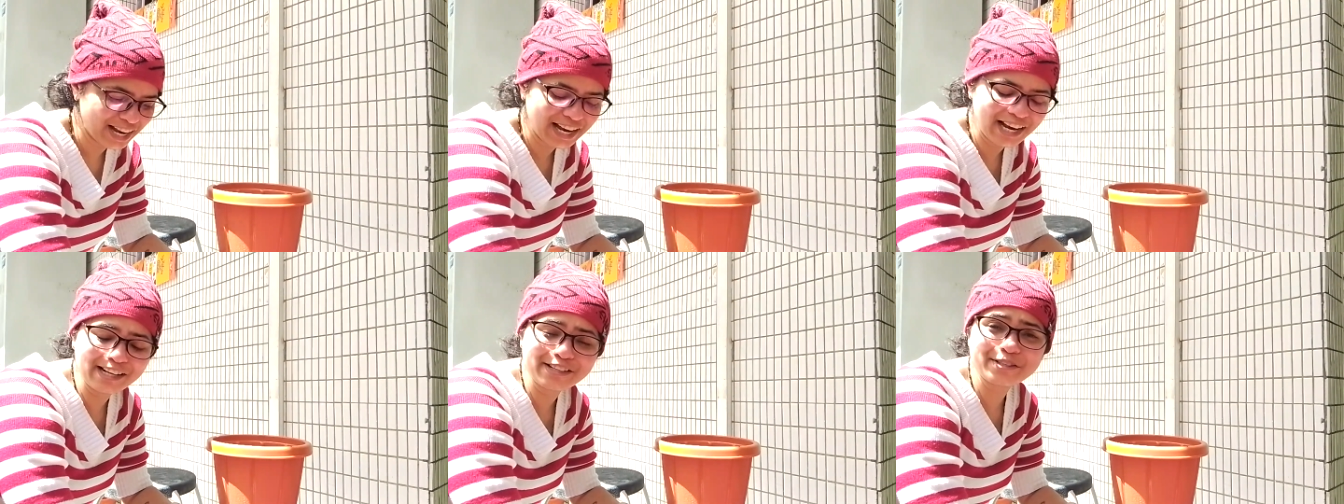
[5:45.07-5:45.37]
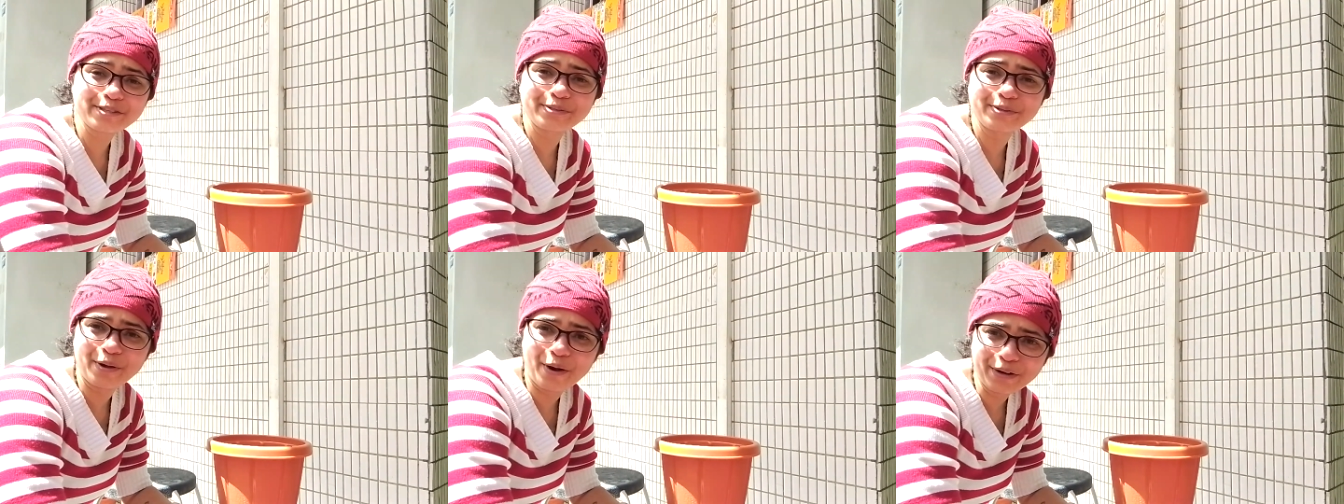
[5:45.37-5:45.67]

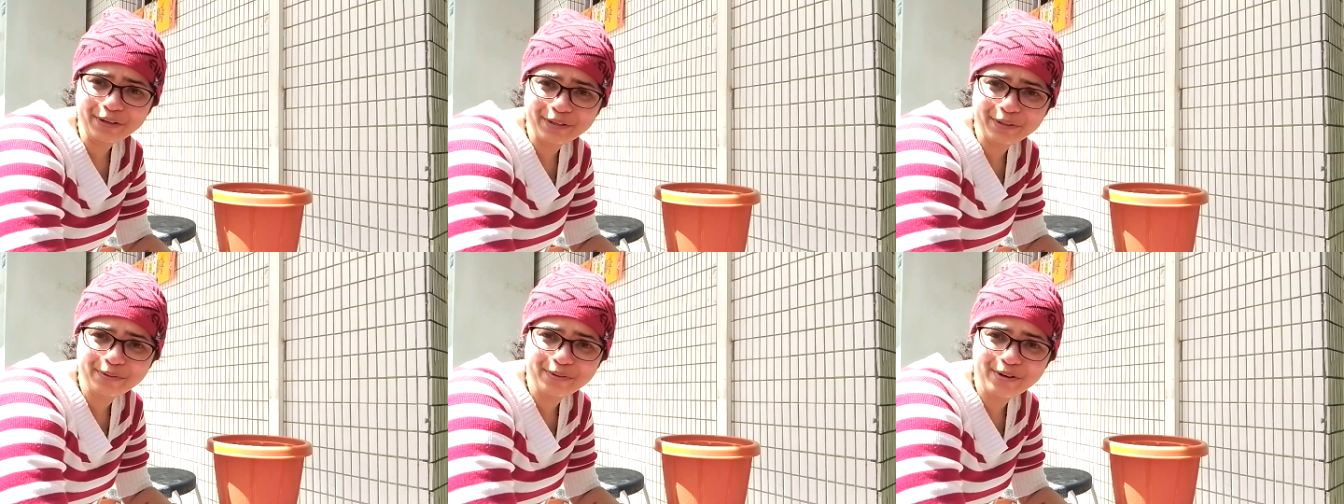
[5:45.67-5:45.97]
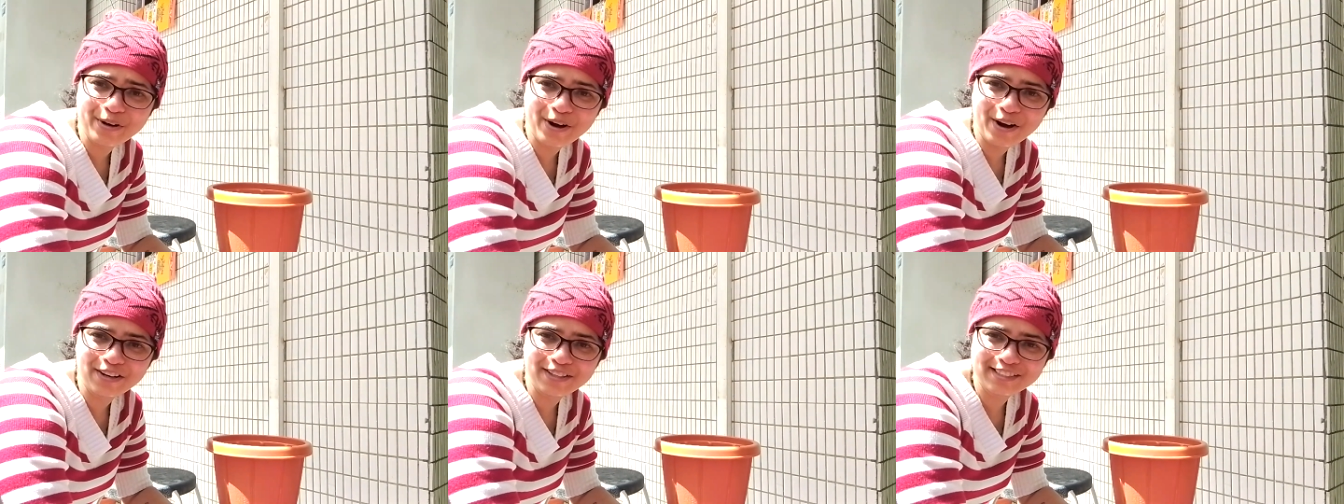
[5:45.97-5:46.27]
It's not too
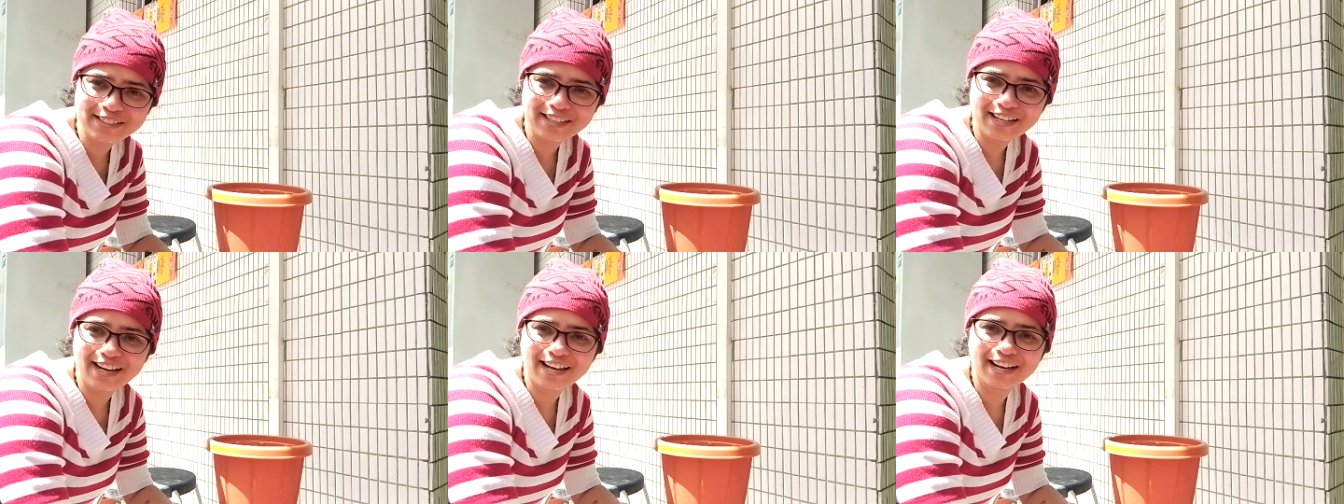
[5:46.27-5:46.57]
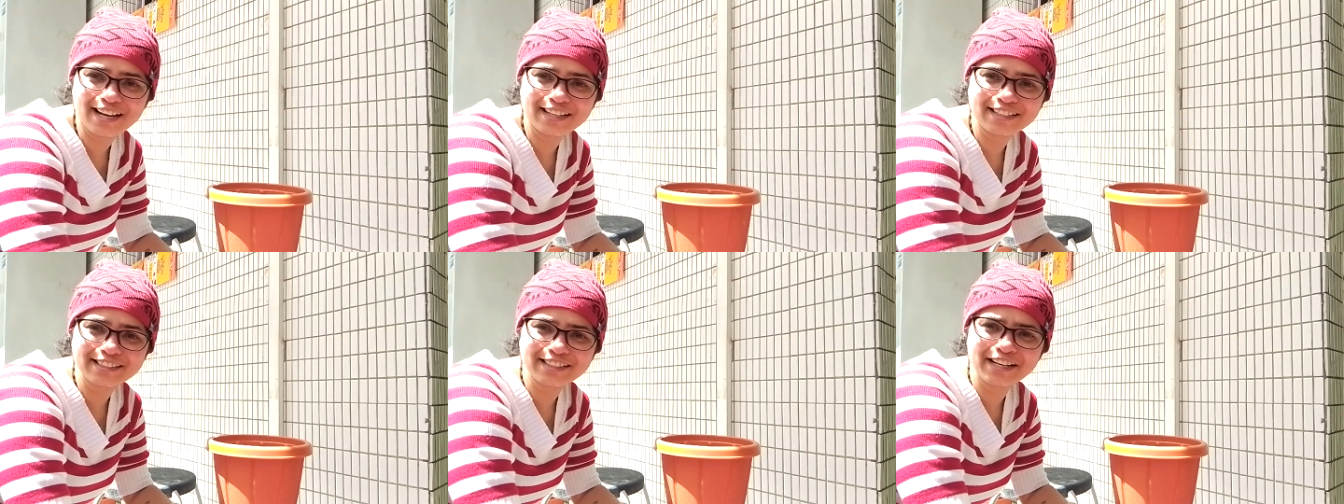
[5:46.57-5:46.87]
hot
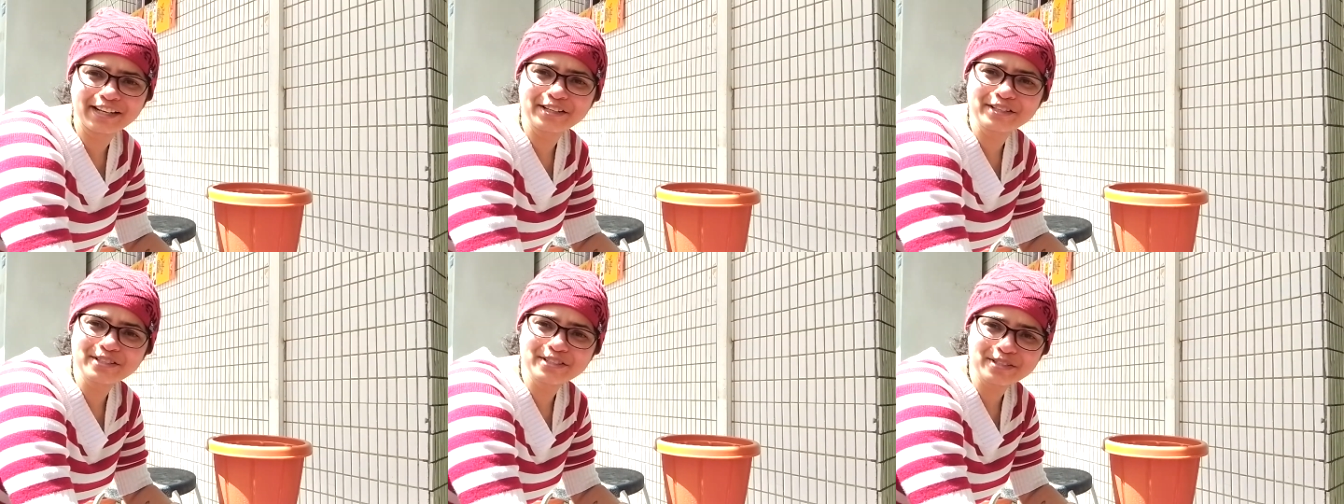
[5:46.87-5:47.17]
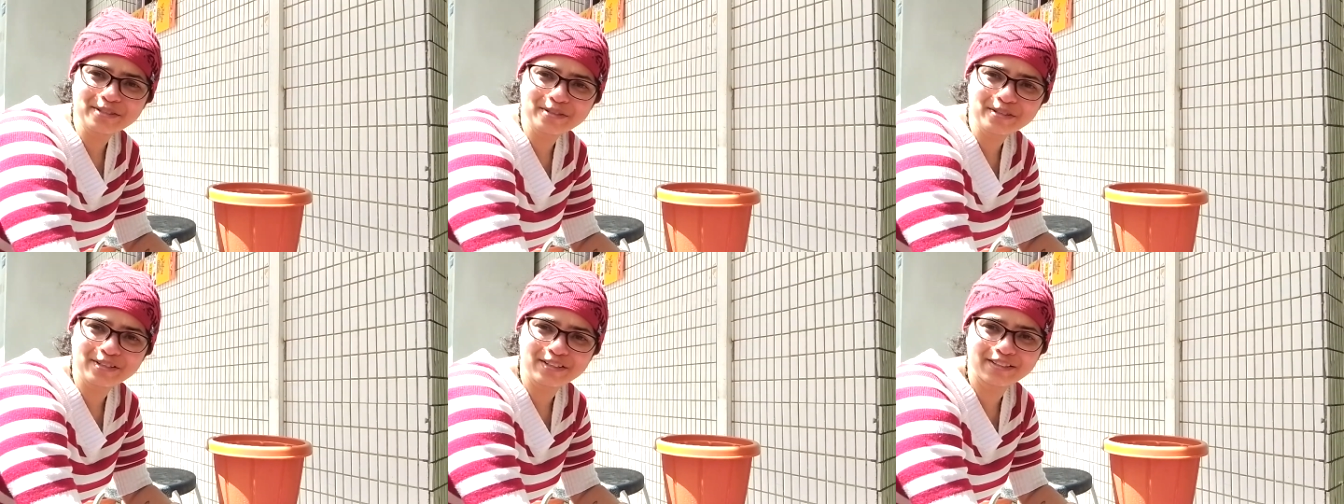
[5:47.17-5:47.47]
and there
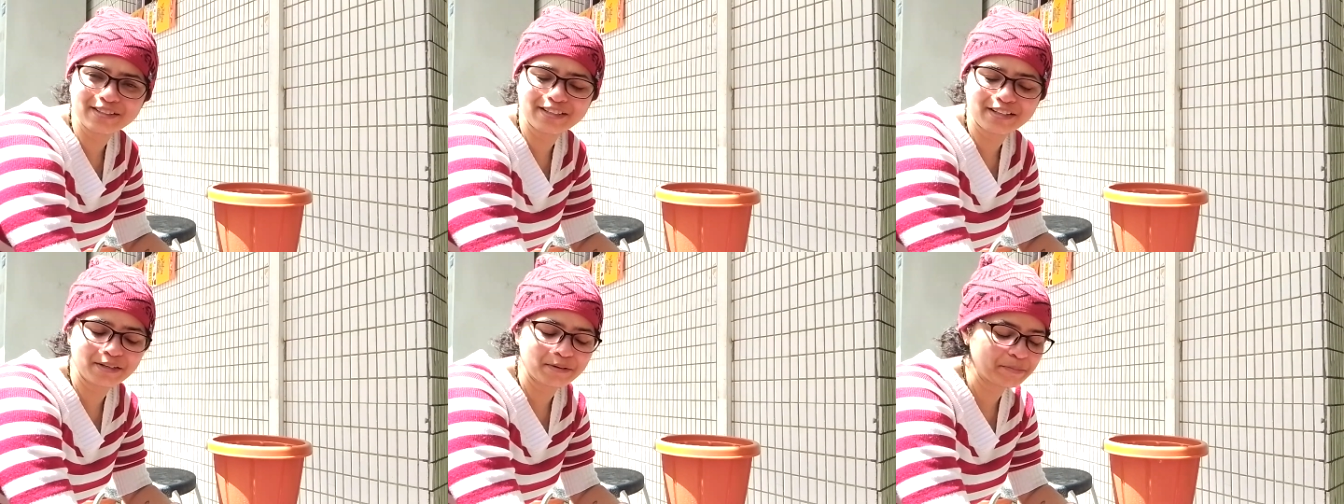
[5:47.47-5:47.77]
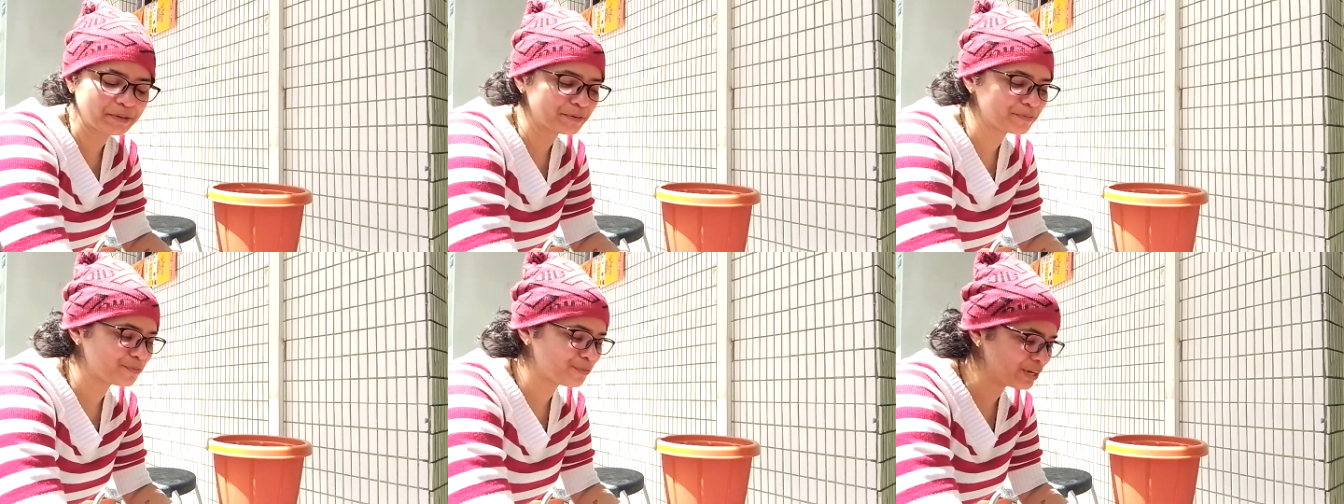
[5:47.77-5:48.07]
is a little
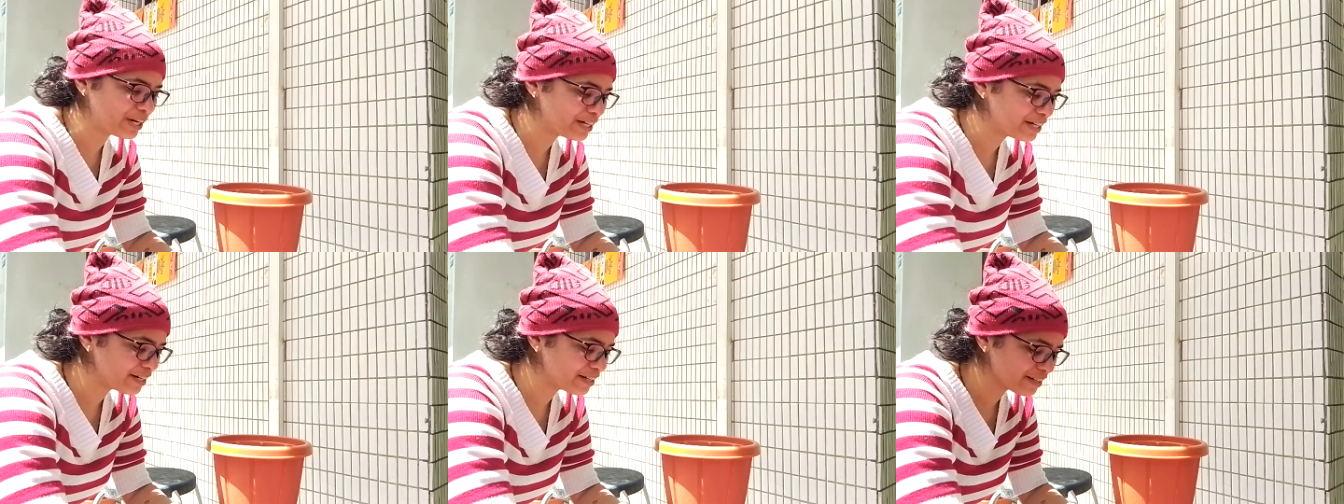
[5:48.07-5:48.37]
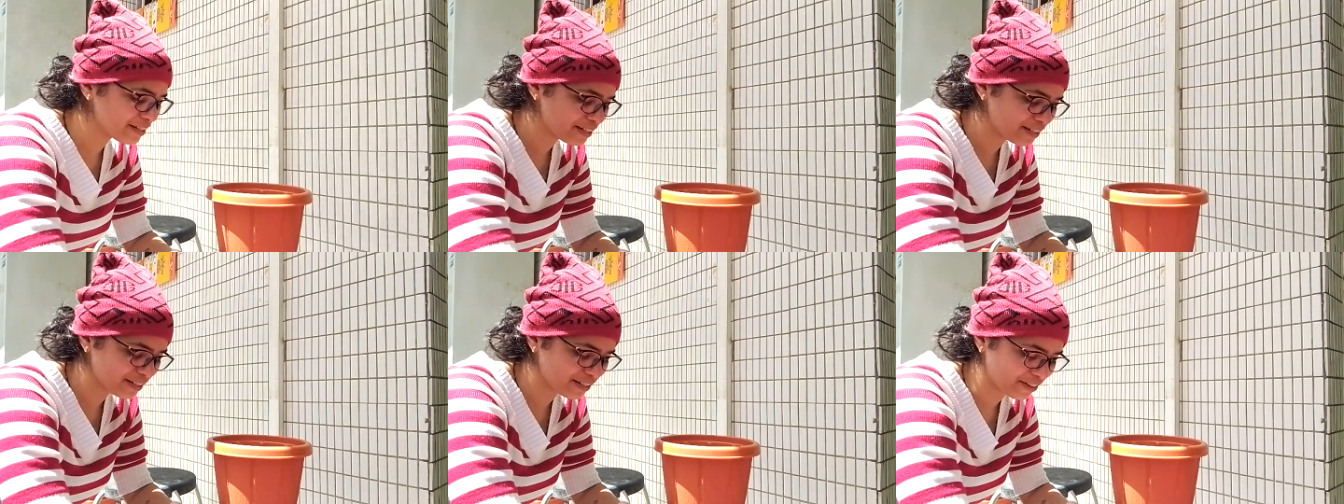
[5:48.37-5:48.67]
bit
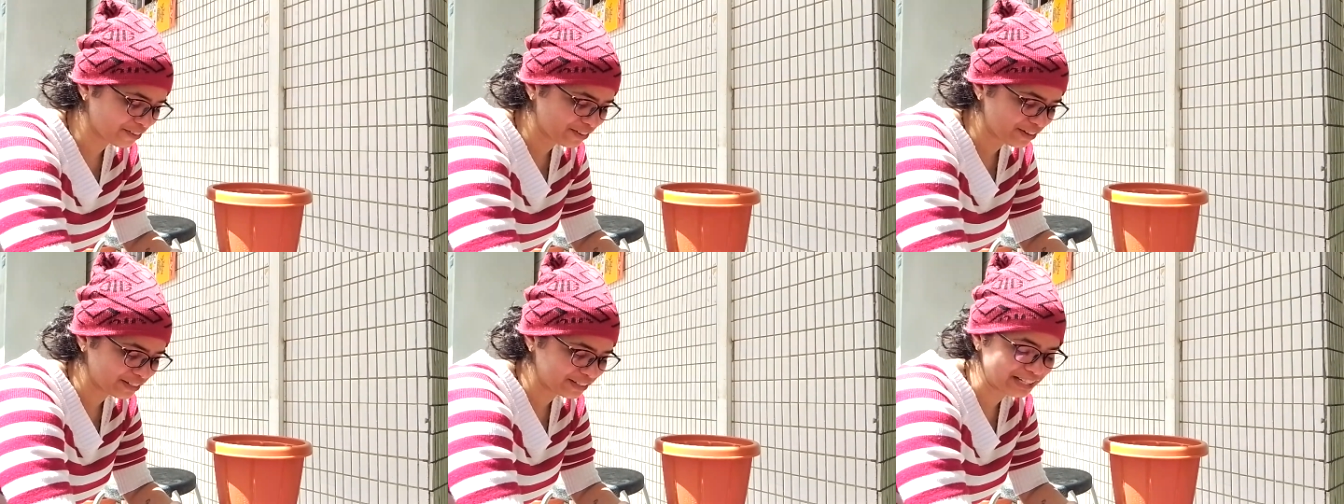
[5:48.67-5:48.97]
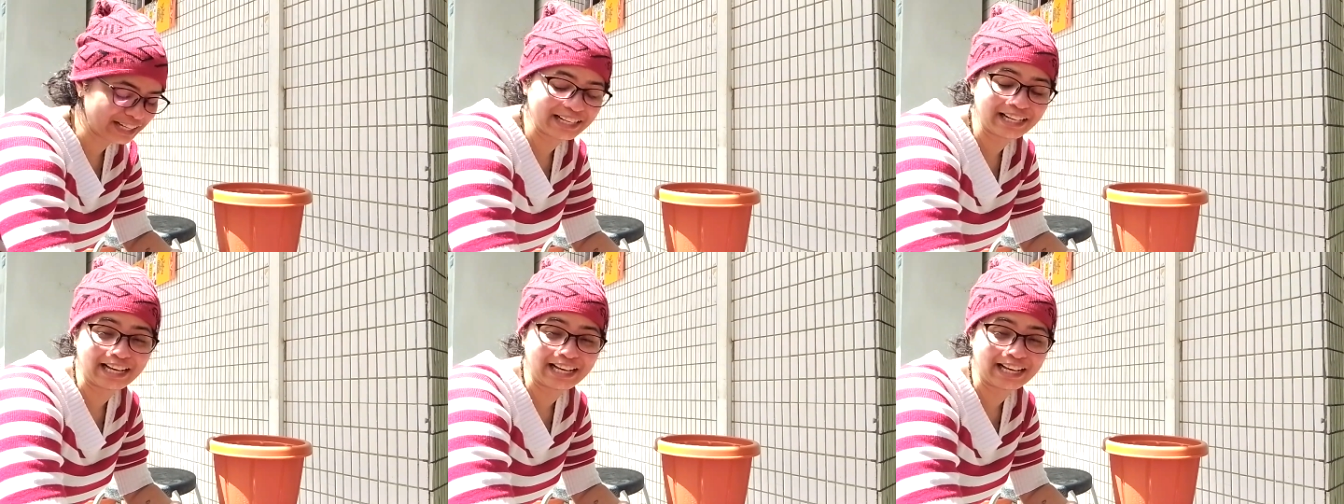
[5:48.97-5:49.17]
wind here and there.